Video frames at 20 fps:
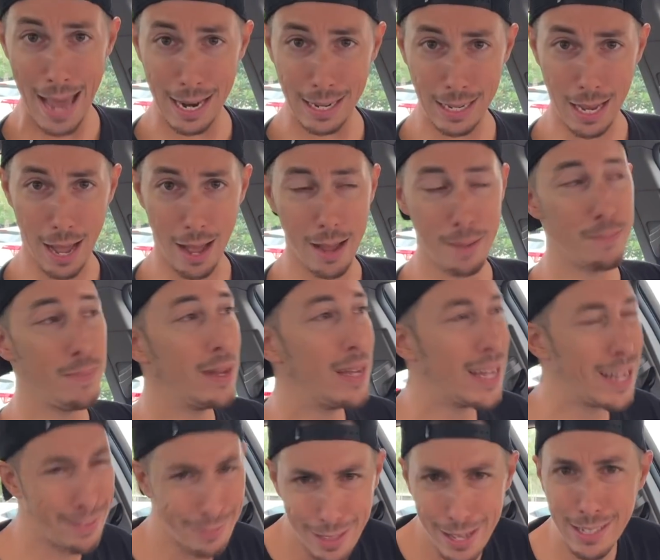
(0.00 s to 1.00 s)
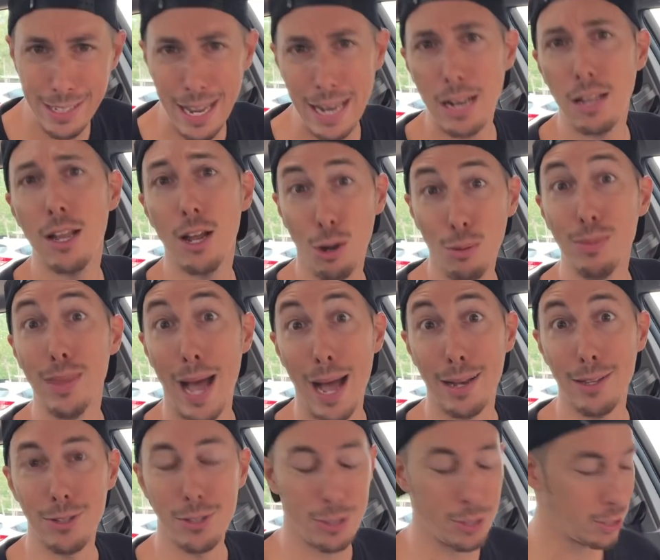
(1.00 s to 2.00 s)
of time if things get a little
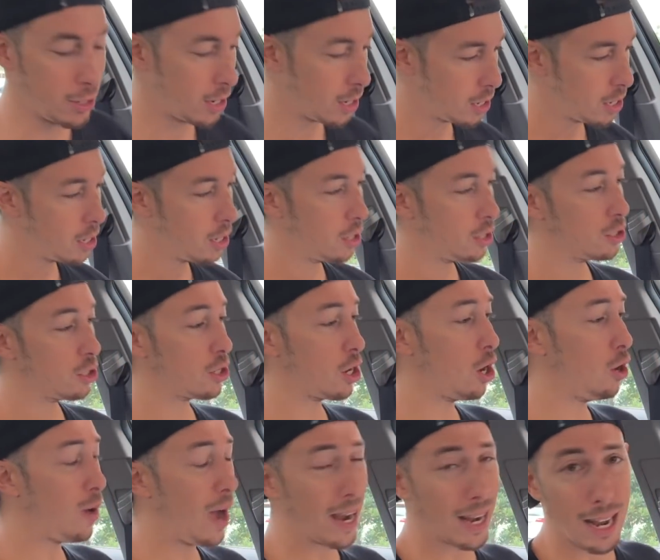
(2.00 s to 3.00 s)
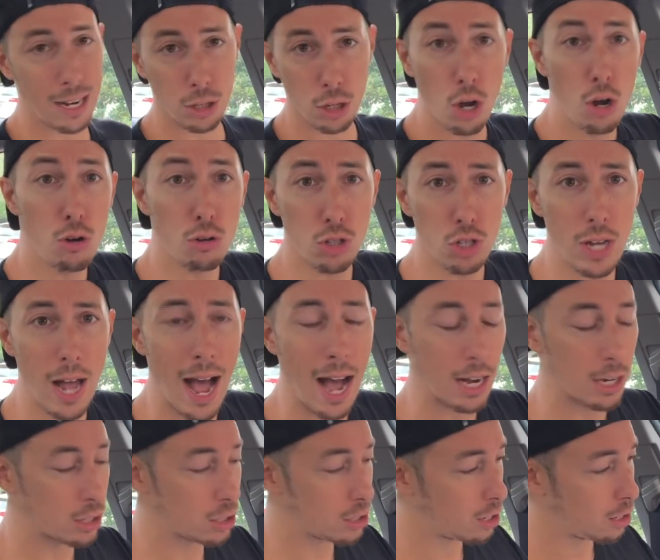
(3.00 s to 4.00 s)
nuts. So I got two
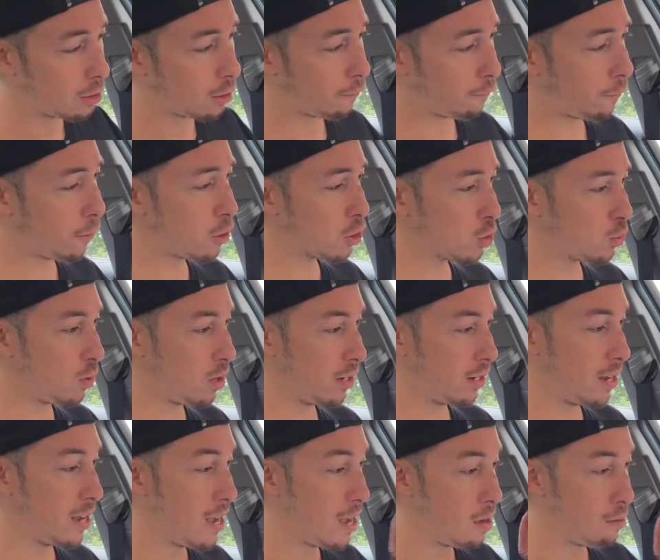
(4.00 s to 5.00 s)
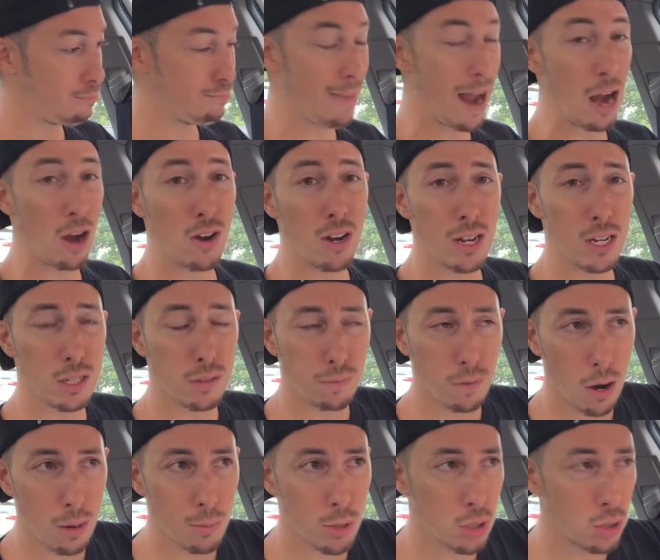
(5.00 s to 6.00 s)
stocks. The first one, Marinus
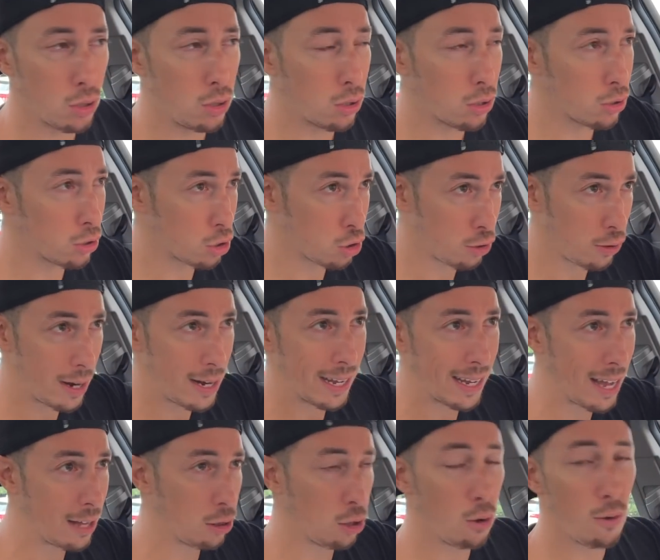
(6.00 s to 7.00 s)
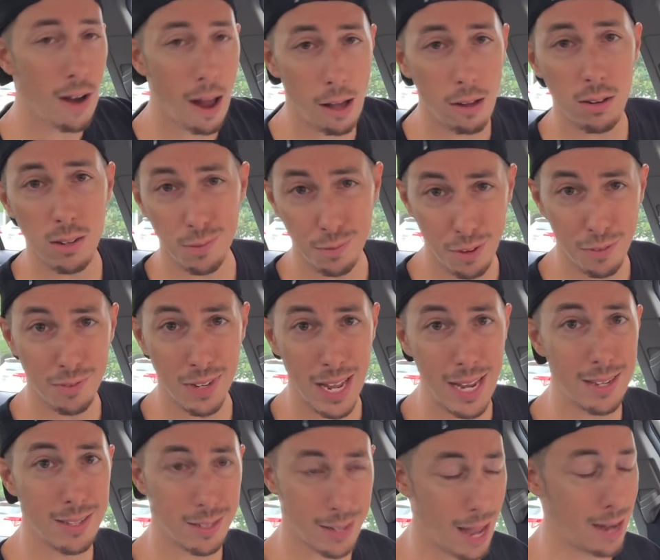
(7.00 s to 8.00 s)
Pharmaceuticals, trading at
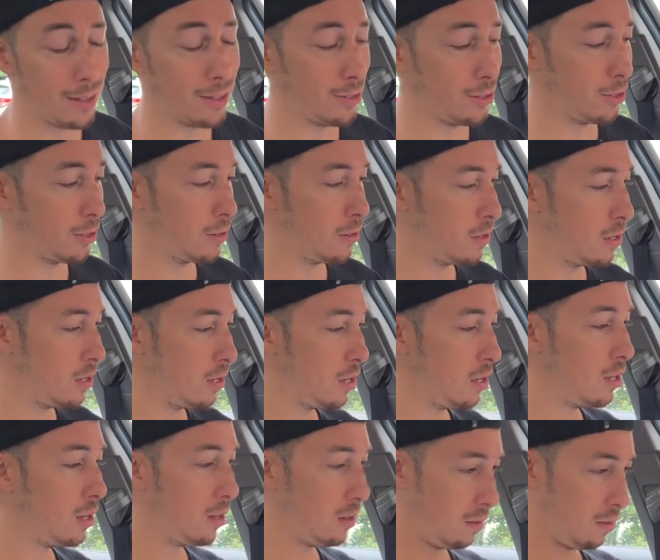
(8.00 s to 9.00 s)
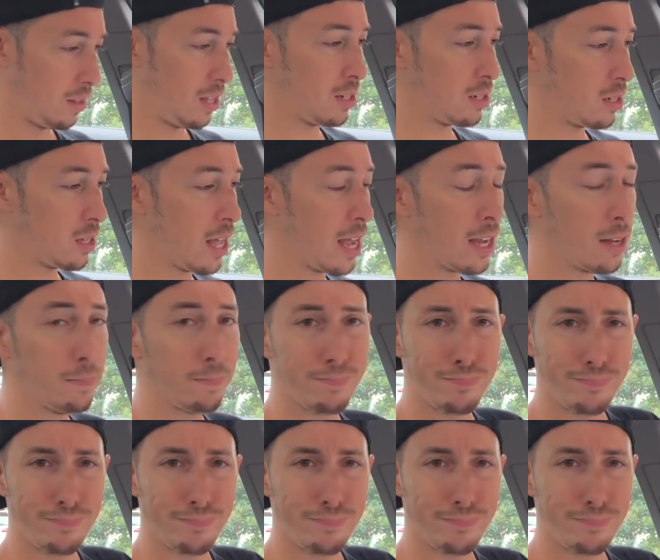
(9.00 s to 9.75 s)
$2.15. This thing,